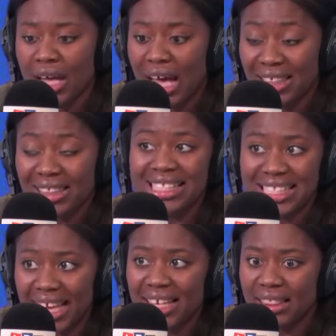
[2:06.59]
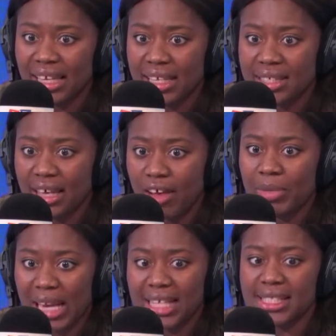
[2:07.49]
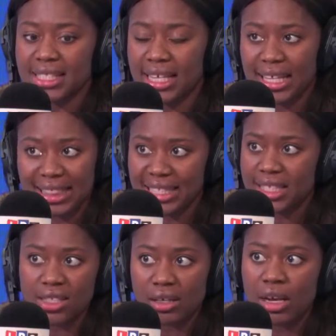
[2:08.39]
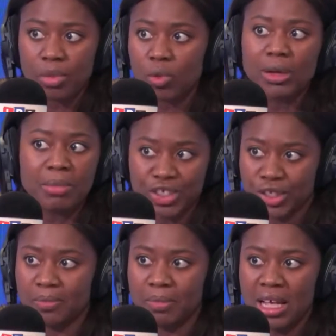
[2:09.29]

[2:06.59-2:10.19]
I think the second thing is the government has to say, this is our number one mission.